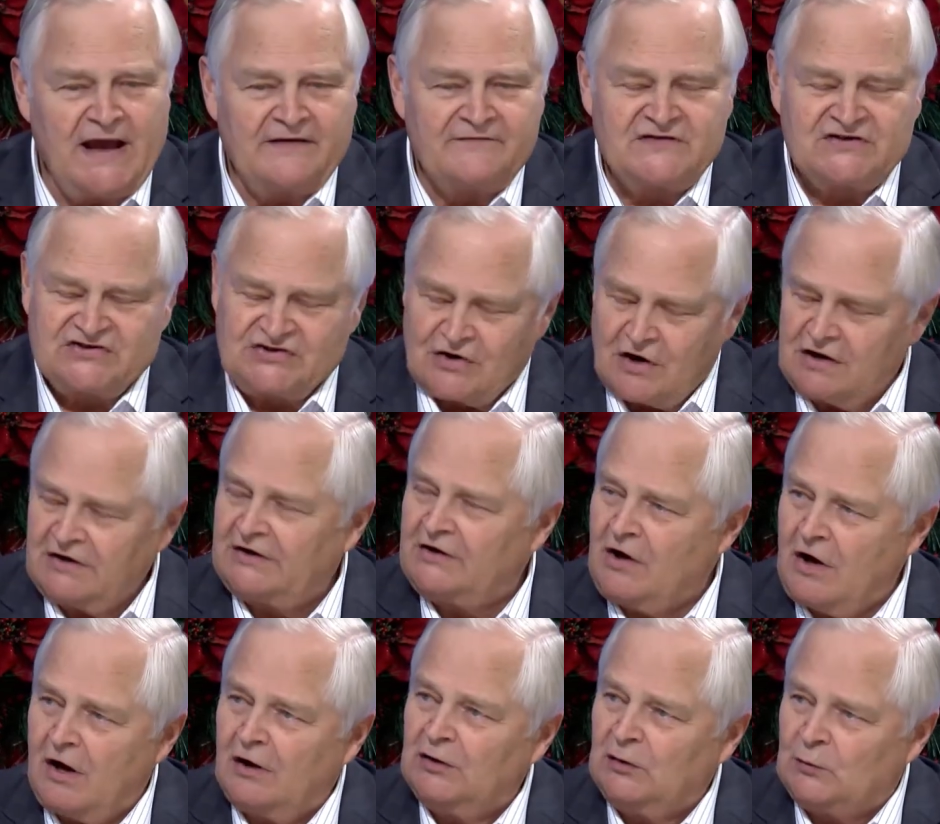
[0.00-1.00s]
have the Sharlot
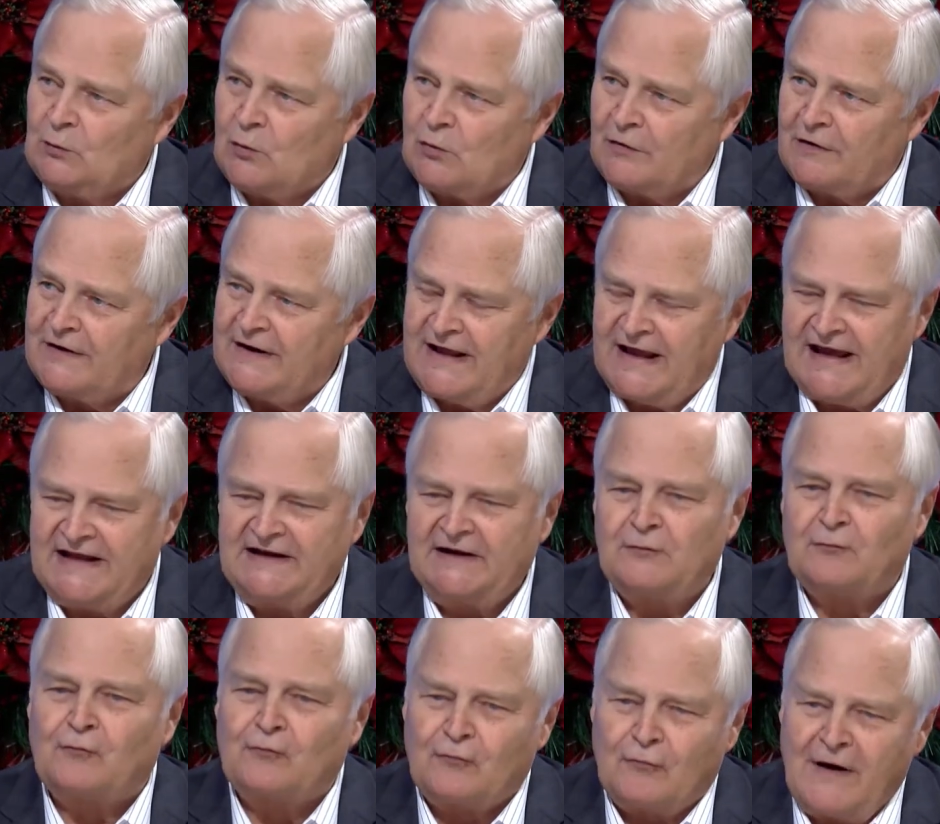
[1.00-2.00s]
Hall Award, and it
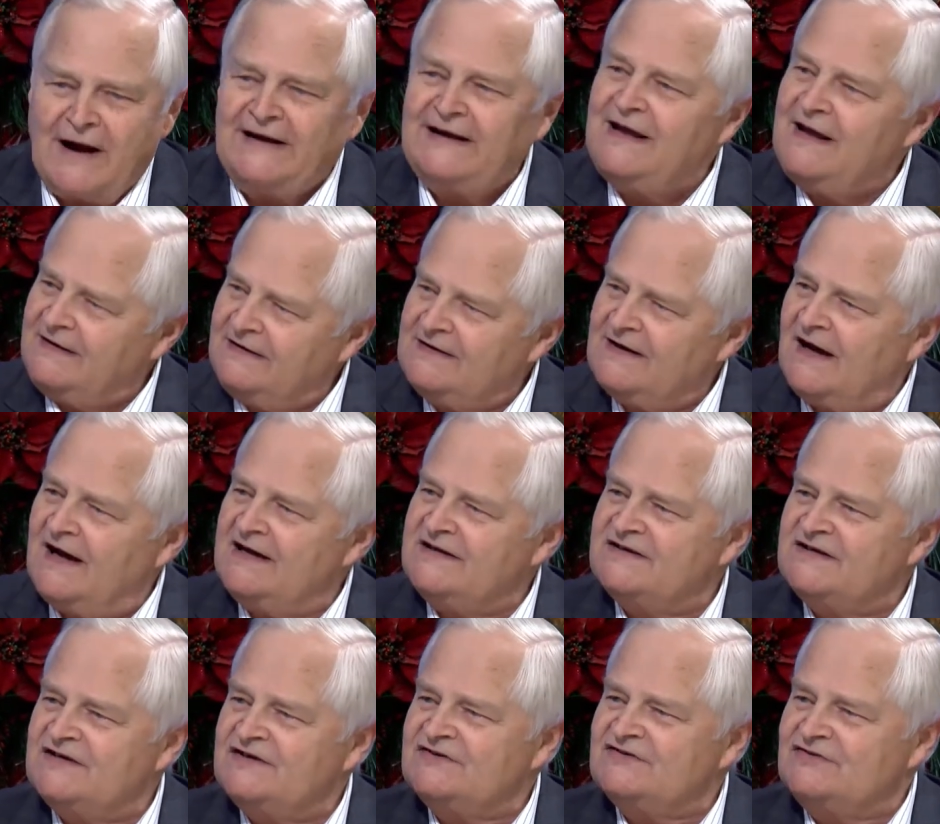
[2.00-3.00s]

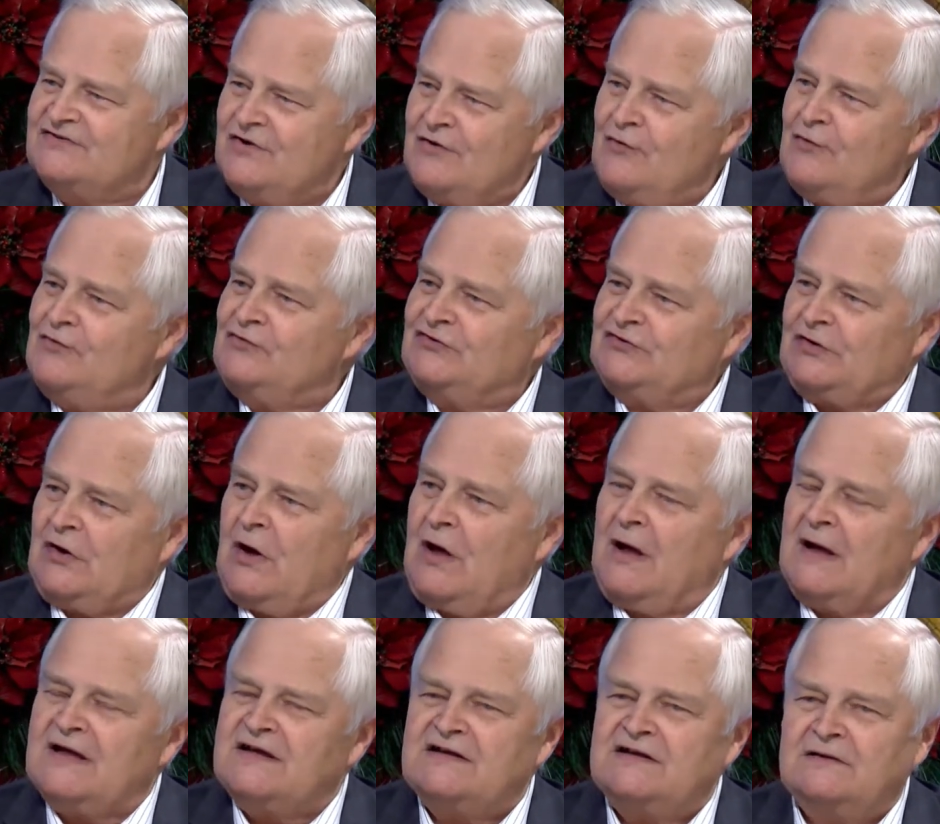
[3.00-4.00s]
recognizes those
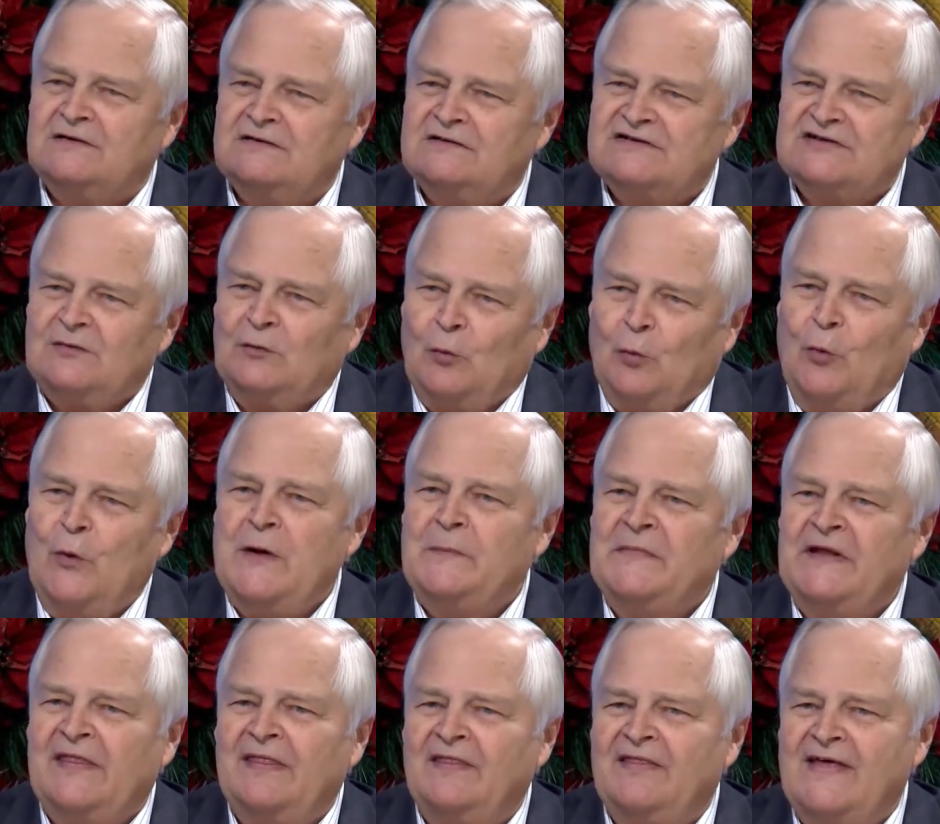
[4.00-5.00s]

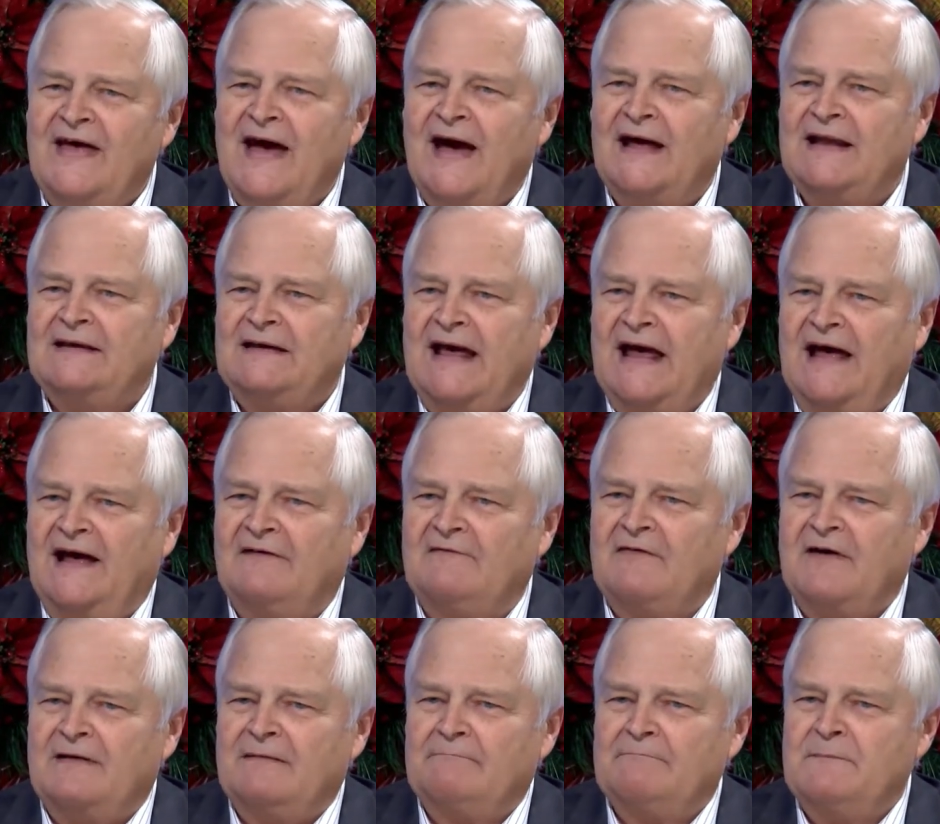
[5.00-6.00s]
women that
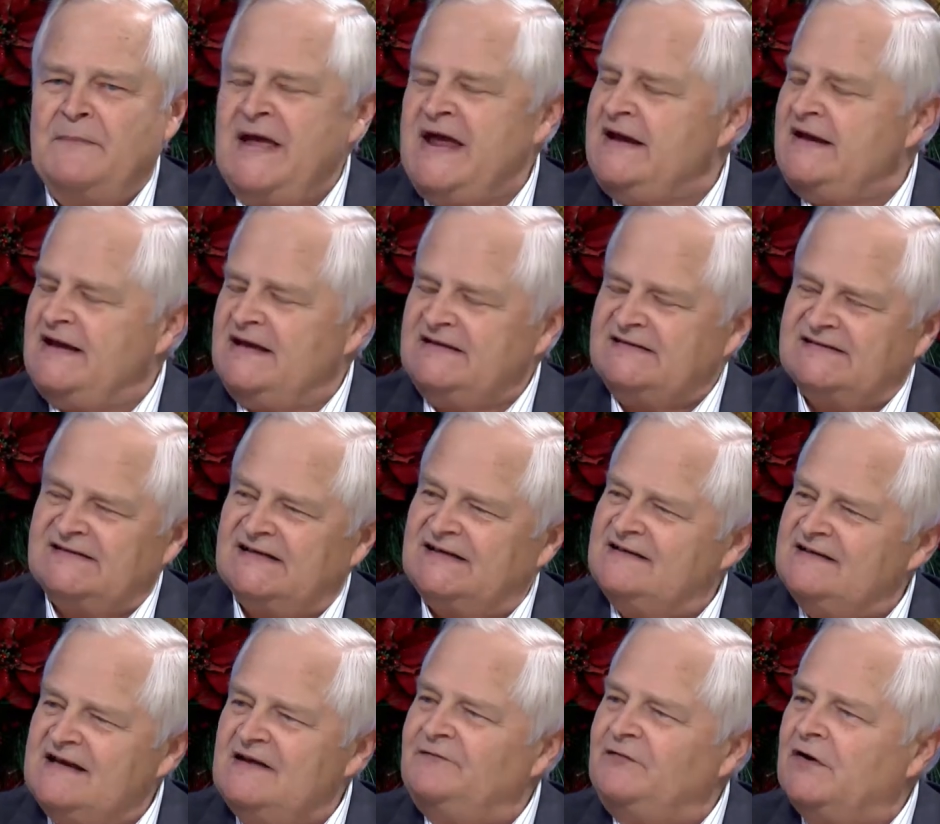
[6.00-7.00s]
have made a
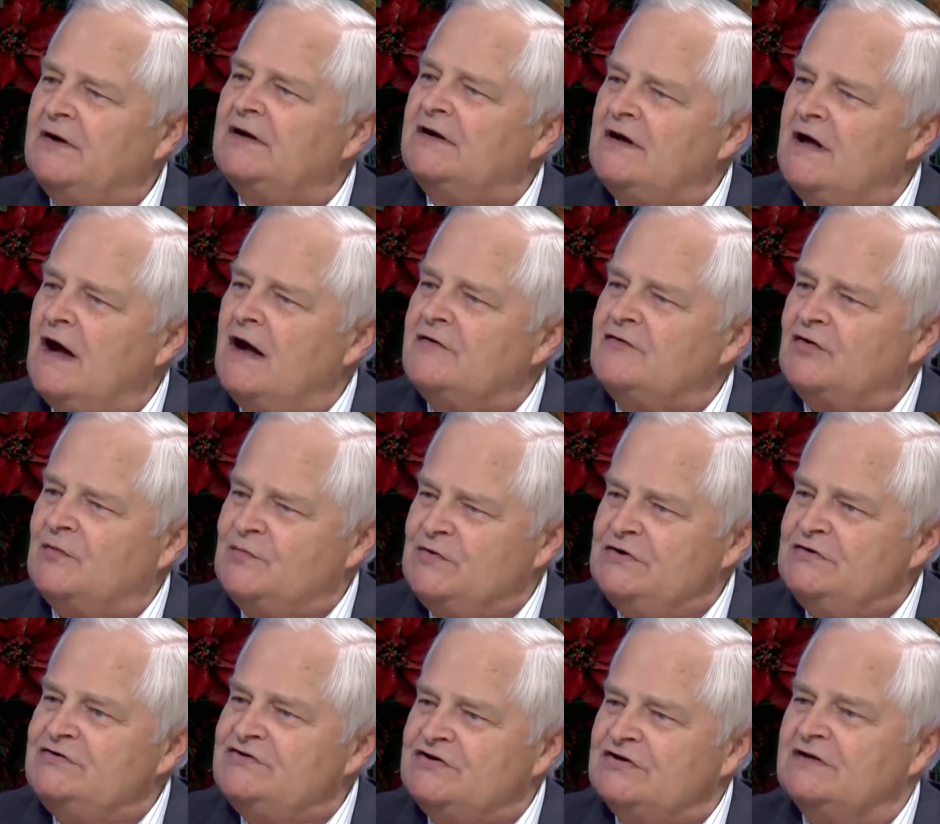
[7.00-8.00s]
significant
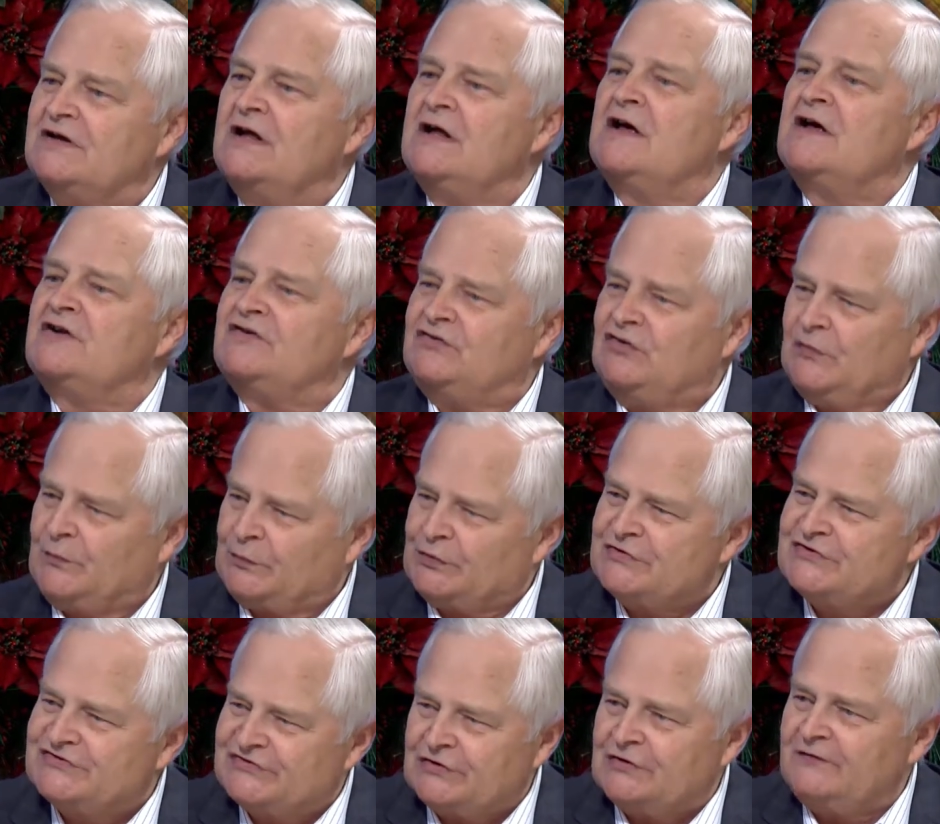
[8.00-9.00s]
contribution to
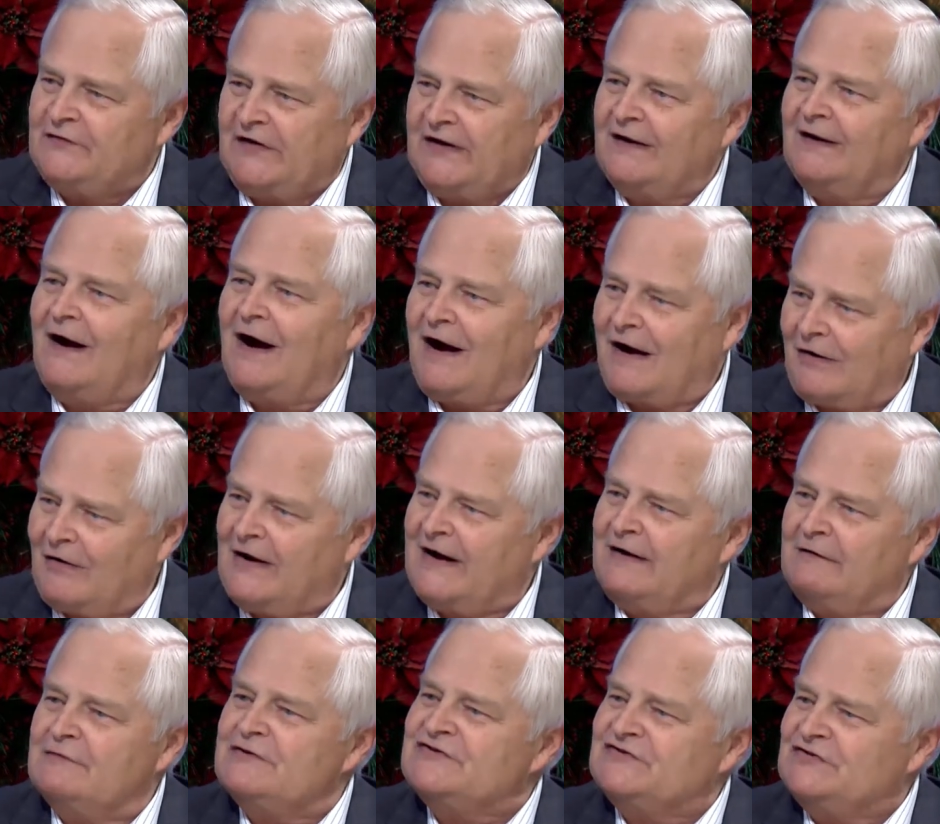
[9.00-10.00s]
preserving our
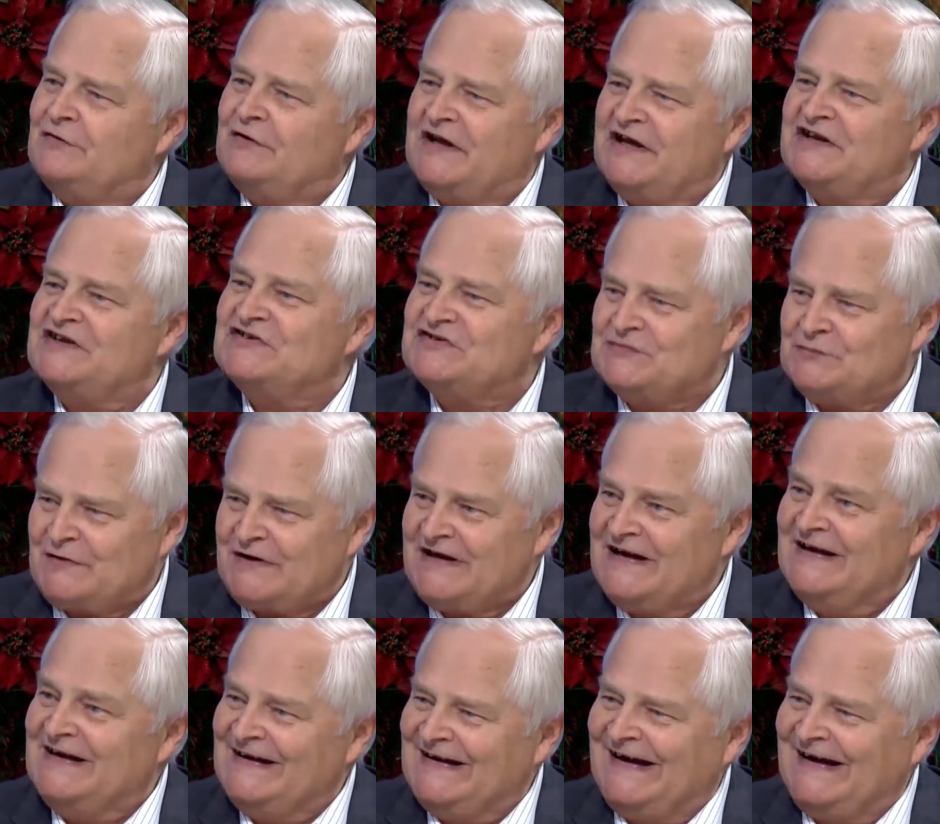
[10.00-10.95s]
Arizona history.